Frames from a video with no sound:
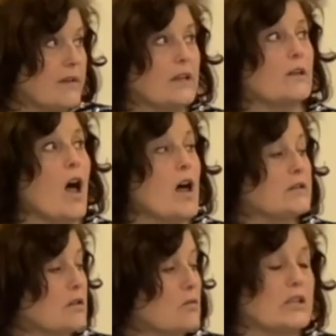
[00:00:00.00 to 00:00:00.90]
It'll
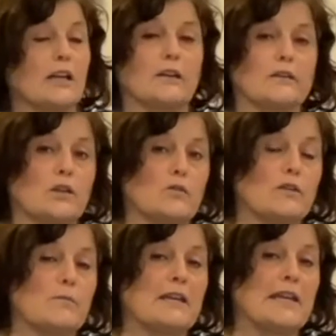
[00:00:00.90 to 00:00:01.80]
also tell you
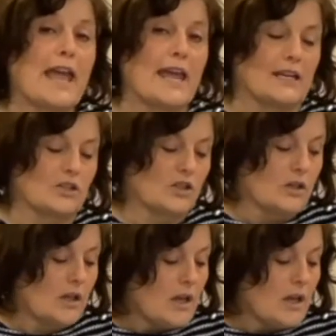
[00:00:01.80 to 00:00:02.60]
the pH.